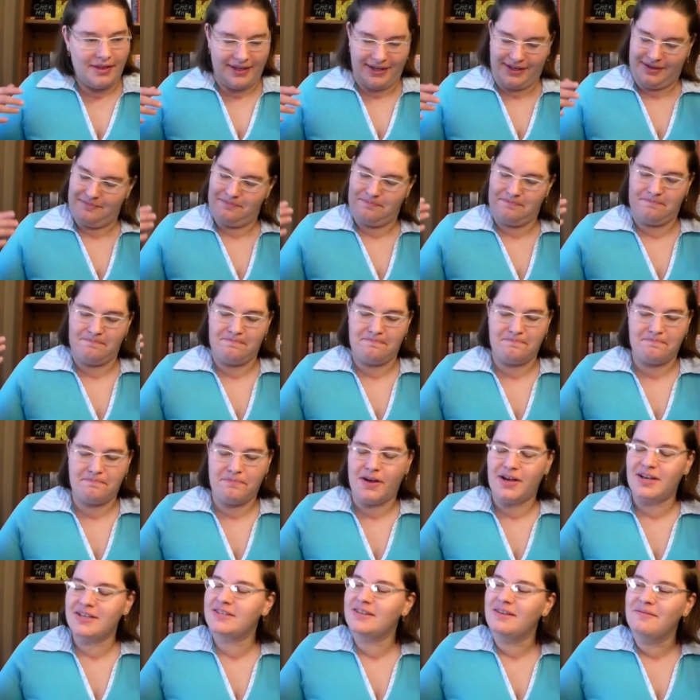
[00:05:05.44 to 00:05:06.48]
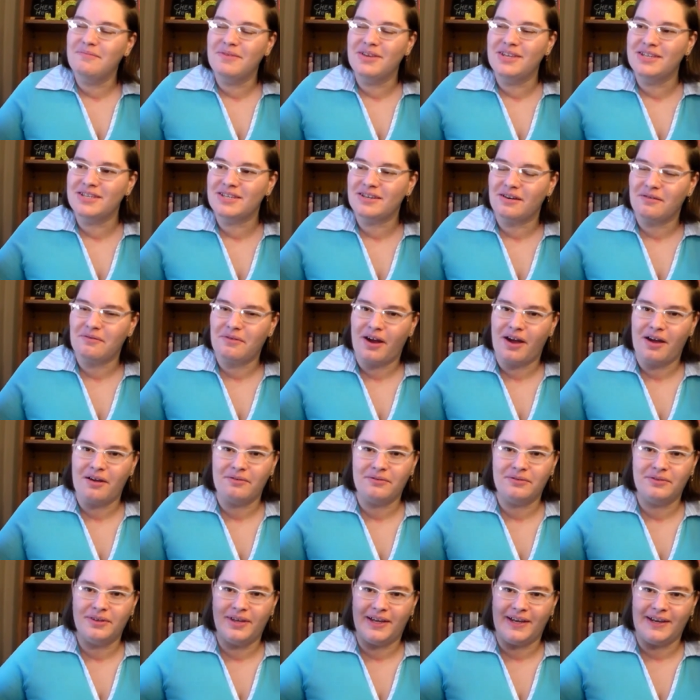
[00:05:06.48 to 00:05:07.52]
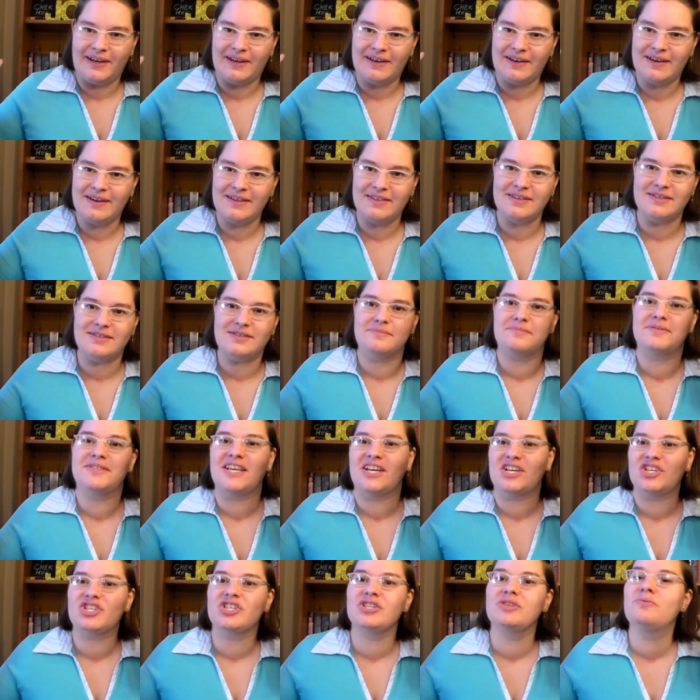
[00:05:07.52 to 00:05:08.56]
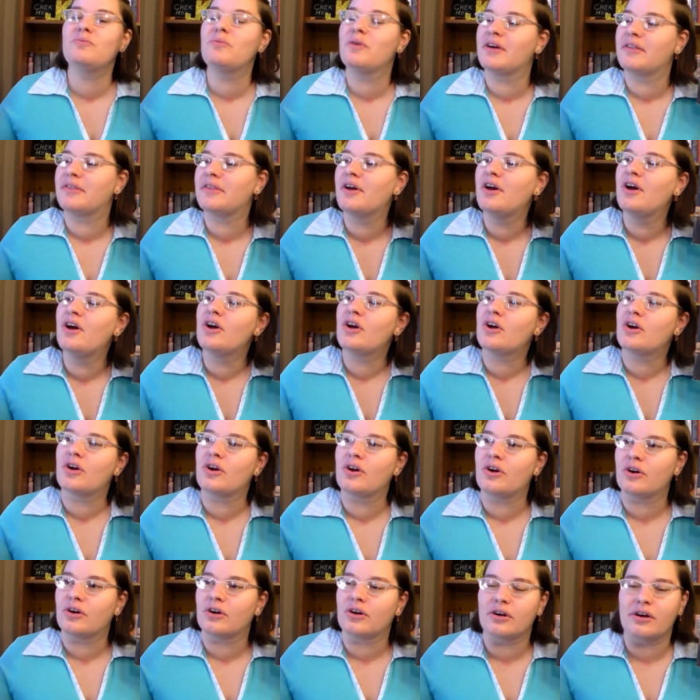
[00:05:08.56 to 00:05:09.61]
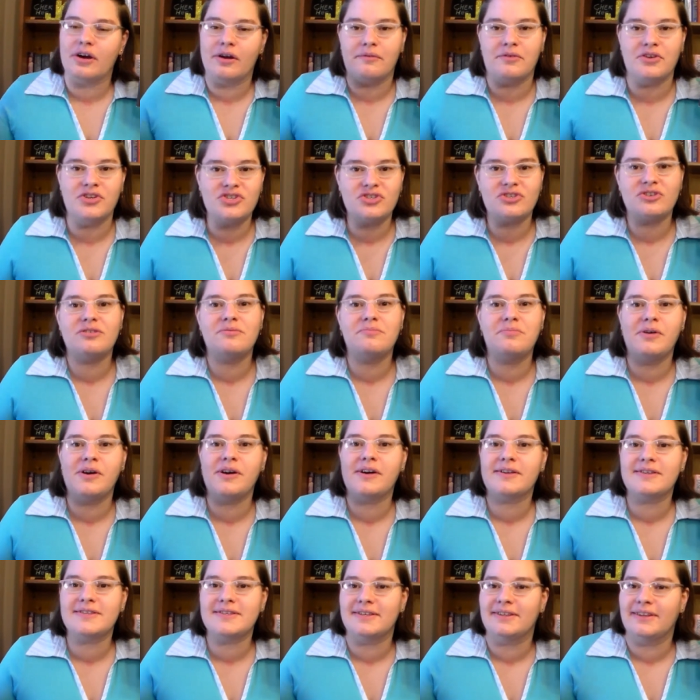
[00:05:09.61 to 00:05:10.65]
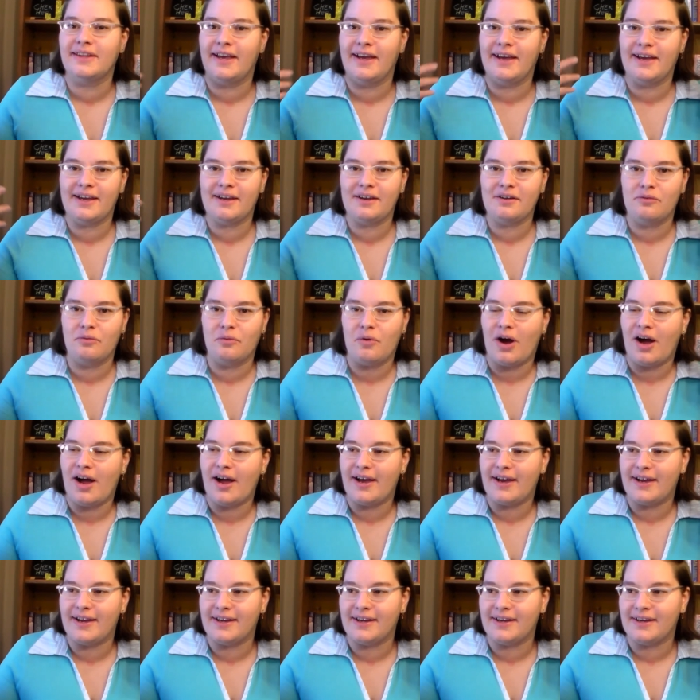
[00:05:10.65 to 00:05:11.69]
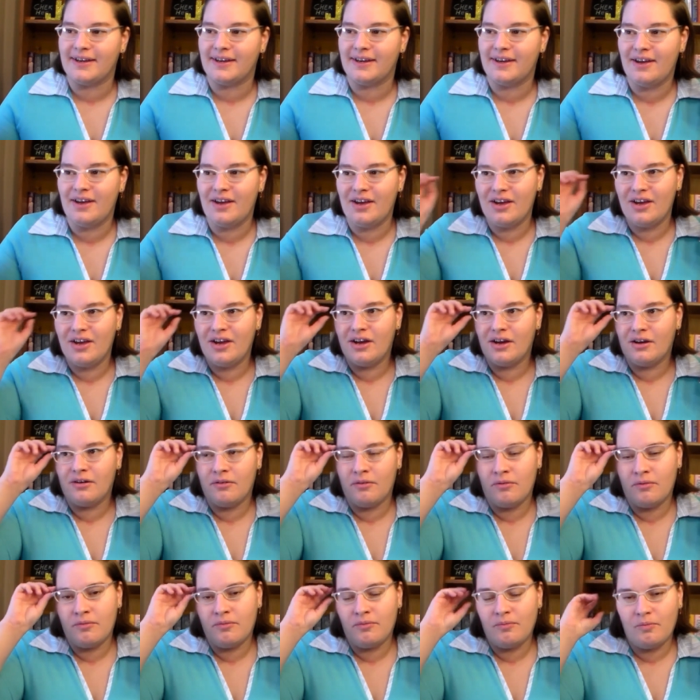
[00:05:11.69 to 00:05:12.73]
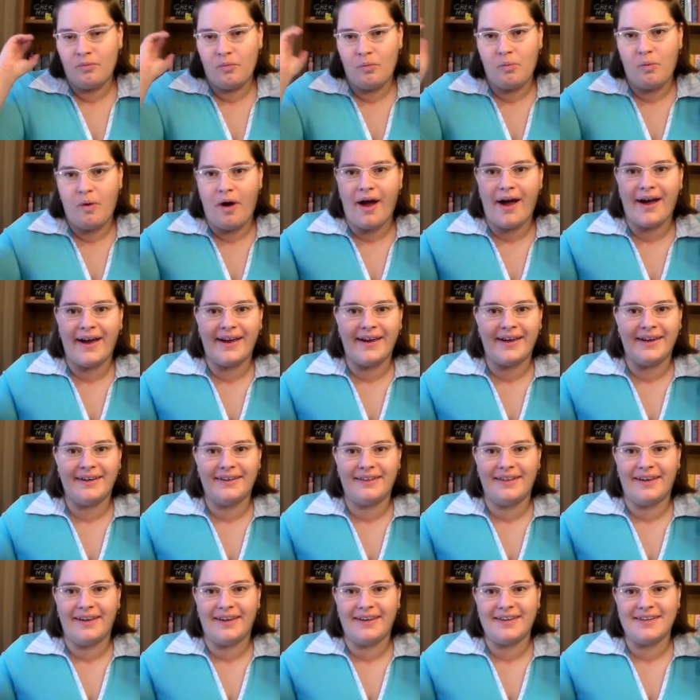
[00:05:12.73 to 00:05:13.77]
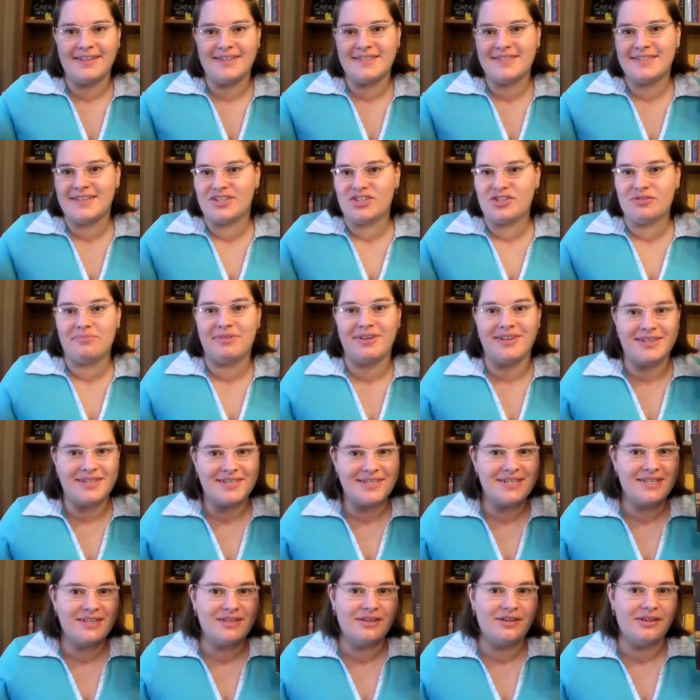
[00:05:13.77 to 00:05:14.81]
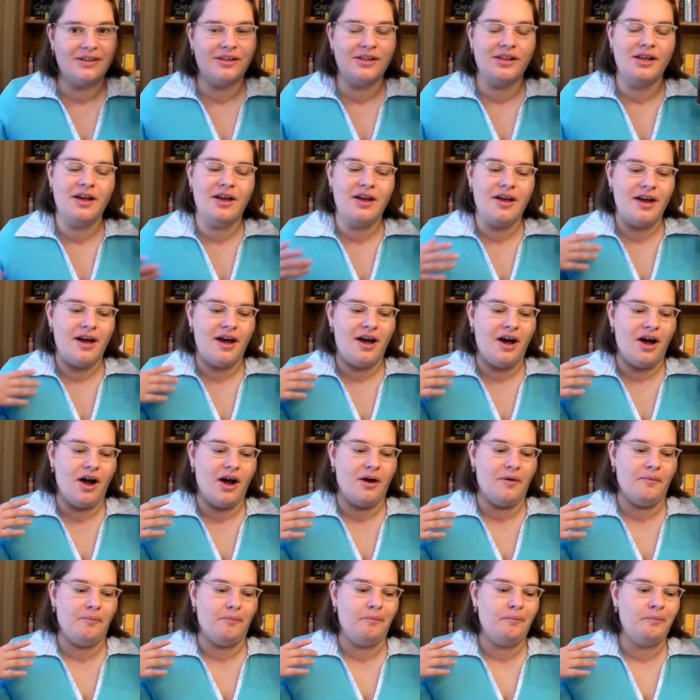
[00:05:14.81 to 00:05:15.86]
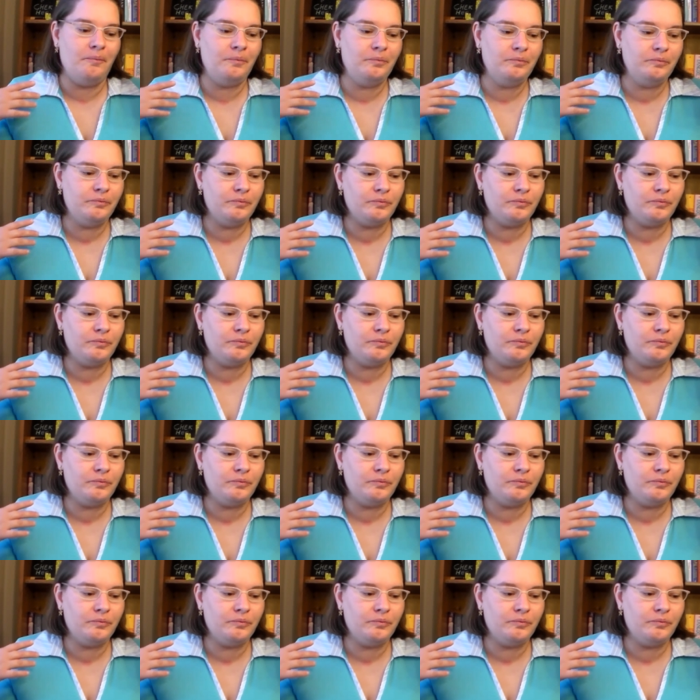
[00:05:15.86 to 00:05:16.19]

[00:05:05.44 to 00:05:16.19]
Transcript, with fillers: like, puzzlement around, like, this obsession with her original books and, like, why, like, it's such a big deal. And